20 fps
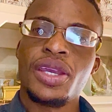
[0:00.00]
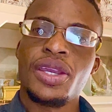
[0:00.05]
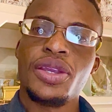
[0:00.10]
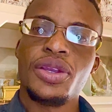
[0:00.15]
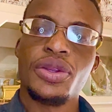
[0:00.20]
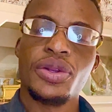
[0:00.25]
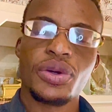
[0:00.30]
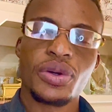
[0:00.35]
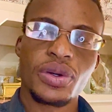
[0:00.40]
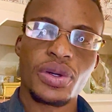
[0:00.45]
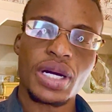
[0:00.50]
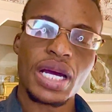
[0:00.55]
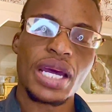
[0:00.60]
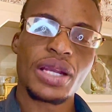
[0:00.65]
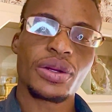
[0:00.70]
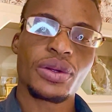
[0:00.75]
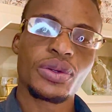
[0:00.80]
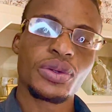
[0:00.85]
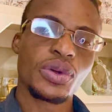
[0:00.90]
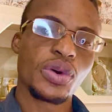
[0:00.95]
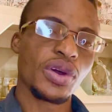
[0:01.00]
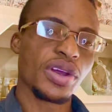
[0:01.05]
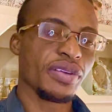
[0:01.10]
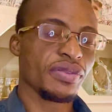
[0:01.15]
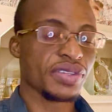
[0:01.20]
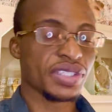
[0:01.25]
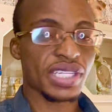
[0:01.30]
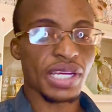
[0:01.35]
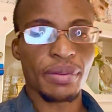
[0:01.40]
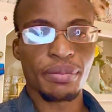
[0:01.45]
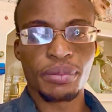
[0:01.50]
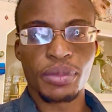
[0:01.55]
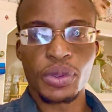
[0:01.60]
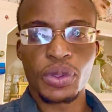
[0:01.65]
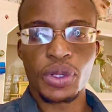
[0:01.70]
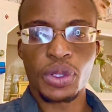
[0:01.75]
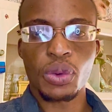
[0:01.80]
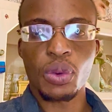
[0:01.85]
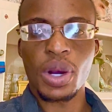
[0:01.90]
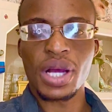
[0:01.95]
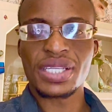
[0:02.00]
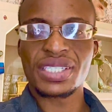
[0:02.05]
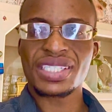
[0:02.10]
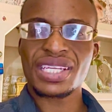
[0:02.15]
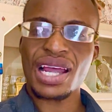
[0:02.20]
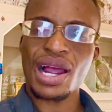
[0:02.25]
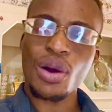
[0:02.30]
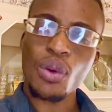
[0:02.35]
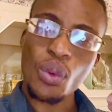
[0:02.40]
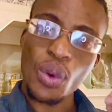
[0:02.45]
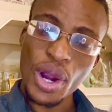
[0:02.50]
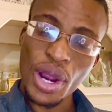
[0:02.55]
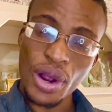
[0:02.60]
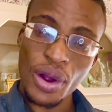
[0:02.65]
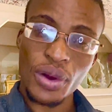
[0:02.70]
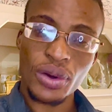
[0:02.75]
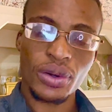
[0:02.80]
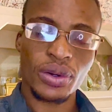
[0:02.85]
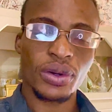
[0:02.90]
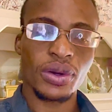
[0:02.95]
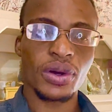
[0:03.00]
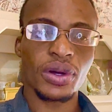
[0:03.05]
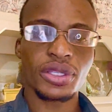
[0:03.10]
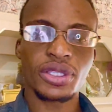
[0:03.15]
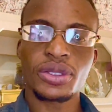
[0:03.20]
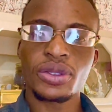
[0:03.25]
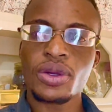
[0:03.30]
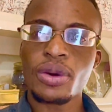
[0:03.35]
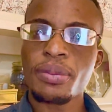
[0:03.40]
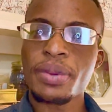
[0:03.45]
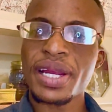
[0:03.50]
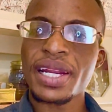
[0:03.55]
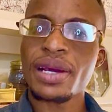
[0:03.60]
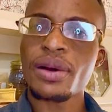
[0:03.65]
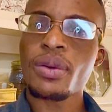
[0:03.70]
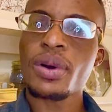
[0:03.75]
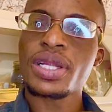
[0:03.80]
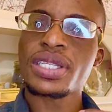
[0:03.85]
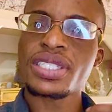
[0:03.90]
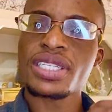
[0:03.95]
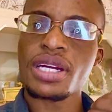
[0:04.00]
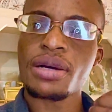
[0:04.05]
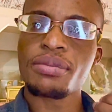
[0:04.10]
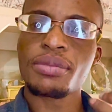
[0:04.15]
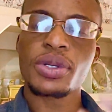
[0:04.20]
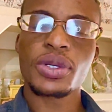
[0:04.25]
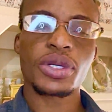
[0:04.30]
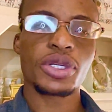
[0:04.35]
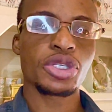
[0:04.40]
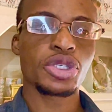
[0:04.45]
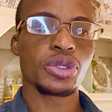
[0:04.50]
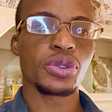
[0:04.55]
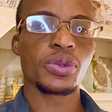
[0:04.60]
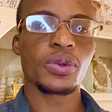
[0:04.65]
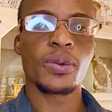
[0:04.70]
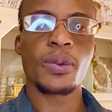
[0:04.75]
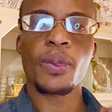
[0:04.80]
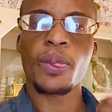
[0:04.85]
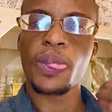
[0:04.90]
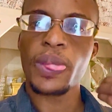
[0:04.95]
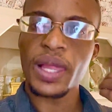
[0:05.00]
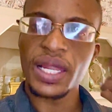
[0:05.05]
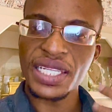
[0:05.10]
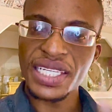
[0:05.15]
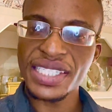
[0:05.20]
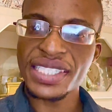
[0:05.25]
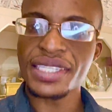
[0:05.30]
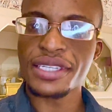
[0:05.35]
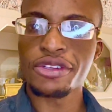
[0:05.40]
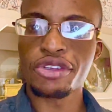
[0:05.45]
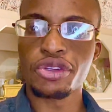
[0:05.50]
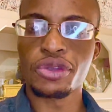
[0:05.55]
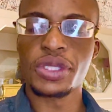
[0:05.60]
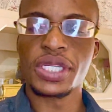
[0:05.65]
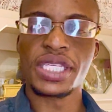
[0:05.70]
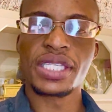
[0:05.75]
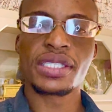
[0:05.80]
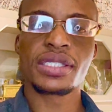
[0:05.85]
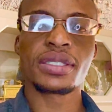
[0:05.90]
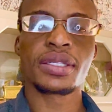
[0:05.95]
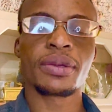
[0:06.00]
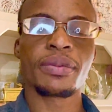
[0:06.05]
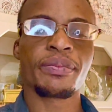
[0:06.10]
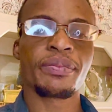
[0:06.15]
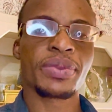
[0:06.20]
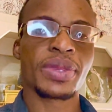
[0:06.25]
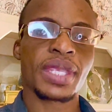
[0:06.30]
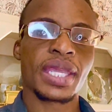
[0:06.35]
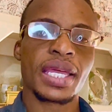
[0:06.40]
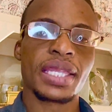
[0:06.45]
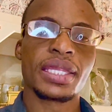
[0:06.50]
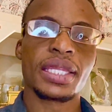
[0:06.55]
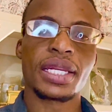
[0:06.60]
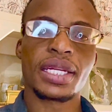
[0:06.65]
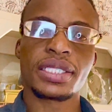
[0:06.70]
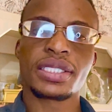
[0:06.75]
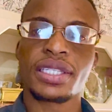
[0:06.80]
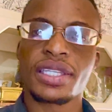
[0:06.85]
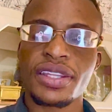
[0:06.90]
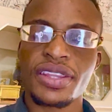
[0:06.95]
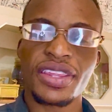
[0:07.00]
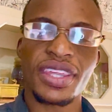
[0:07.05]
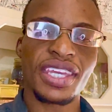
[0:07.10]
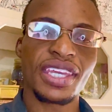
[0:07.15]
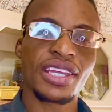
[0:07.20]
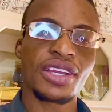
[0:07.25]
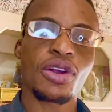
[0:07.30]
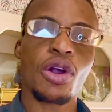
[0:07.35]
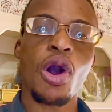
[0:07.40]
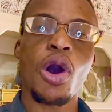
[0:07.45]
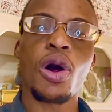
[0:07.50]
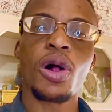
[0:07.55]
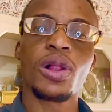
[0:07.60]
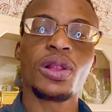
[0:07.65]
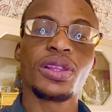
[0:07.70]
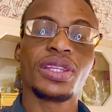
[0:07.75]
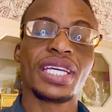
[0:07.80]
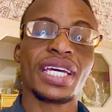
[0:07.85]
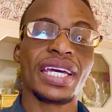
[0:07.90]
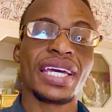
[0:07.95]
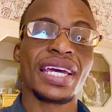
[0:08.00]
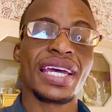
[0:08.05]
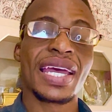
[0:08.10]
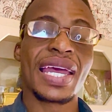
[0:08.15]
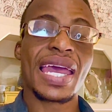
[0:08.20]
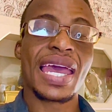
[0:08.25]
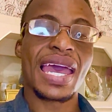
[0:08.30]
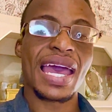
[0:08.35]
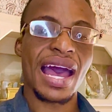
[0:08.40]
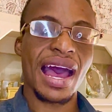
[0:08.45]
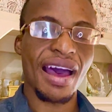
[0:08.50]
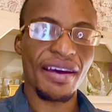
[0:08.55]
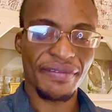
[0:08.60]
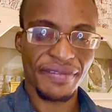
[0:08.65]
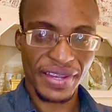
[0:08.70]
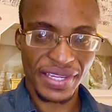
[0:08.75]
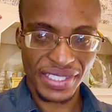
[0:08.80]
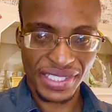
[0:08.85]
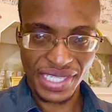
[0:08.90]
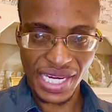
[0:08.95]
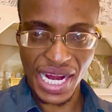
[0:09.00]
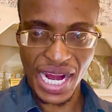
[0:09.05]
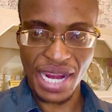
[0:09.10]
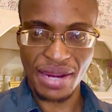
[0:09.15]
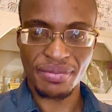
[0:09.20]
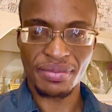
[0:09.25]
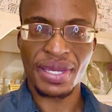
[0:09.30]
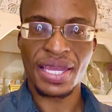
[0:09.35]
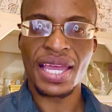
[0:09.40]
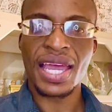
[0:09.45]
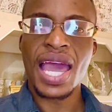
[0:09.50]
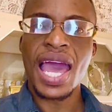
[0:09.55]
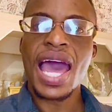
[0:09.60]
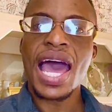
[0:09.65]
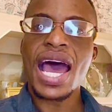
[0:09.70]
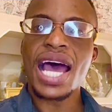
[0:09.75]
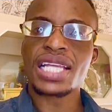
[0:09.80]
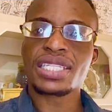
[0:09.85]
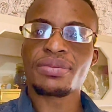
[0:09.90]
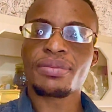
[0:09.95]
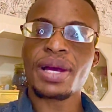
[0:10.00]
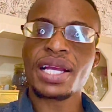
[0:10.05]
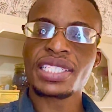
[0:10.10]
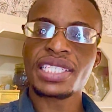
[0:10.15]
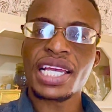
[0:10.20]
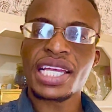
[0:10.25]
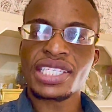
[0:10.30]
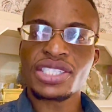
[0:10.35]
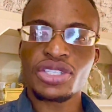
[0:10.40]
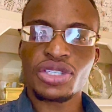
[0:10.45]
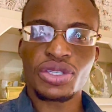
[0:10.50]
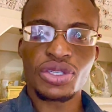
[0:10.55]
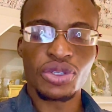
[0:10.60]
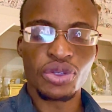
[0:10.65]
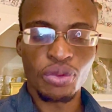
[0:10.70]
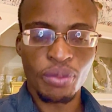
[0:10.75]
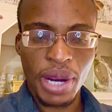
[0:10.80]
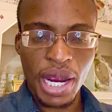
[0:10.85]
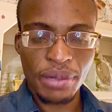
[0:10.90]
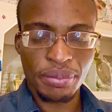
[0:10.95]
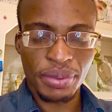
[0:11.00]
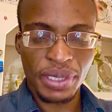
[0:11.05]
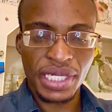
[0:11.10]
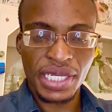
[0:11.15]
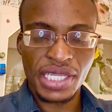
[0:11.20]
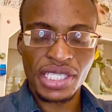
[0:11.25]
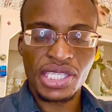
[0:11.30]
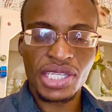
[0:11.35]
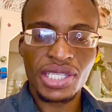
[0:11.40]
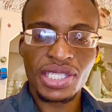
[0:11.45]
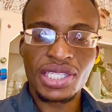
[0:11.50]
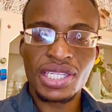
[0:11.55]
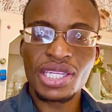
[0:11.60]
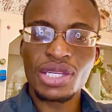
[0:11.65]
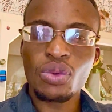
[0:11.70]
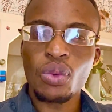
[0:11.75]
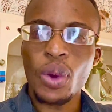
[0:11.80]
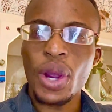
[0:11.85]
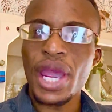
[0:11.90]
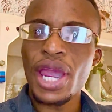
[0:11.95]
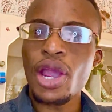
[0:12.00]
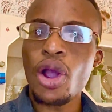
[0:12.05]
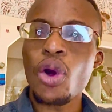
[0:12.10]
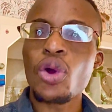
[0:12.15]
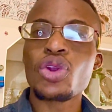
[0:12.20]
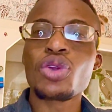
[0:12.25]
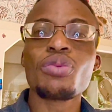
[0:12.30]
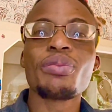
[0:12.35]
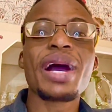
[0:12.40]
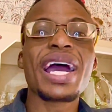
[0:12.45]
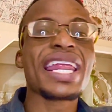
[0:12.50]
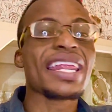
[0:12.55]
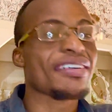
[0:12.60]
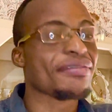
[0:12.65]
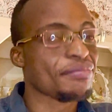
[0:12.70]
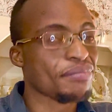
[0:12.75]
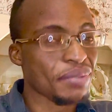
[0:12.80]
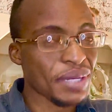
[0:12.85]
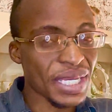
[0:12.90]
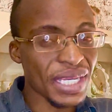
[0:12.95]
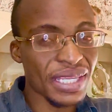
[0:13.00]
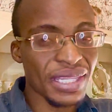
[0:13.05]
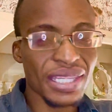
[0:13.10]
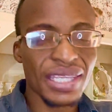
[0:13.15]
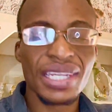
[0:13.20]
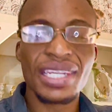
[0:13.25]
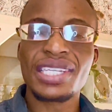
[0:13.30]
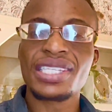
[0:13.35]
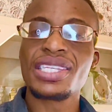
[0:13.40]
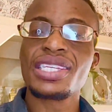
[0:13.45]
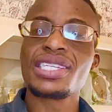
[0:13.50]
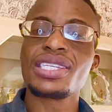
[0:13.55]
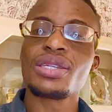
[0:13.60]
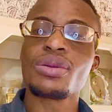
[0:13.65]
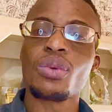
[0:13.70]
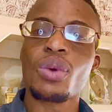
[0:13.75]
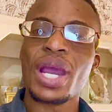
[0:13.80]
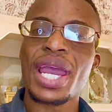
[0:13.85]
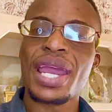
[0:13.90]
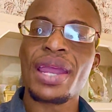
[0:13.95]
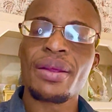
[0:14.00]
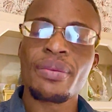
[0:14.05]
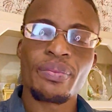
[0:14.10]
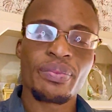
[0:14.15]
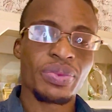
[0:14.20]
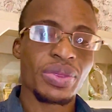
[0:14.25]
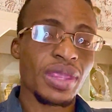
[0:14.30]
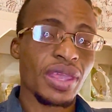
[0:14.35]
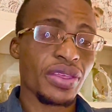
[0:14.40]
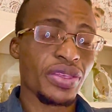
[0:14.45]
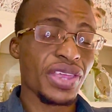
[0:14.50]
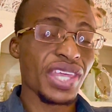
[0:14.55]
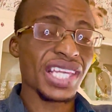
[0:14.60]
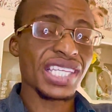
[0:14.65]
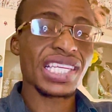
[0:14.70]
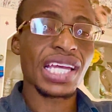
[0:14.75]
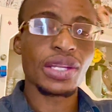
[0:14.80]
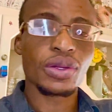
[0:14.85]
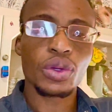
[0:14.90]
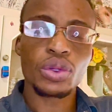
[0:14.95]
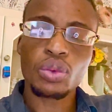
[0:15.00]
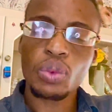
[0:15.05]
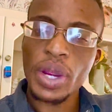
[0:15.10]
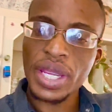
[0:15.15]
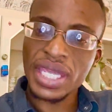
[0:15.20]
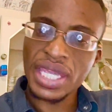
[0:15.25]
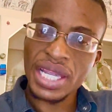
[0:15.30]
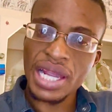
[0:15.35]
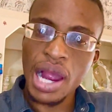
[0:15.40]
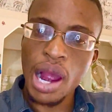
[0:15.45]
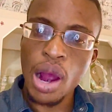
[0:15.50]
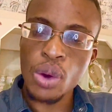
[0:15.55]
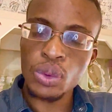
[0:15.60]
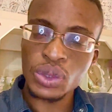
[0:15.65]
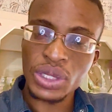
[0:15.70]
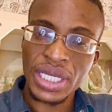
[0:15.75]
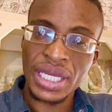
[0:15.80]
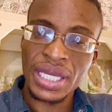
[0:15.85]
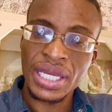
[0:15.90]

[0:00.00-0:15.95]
you know i don't know if somebody was aware or not you know but i want somebody to listen to this there is a thing called harvest time as much as you might be in a season where or you might have been in a season where things are not working out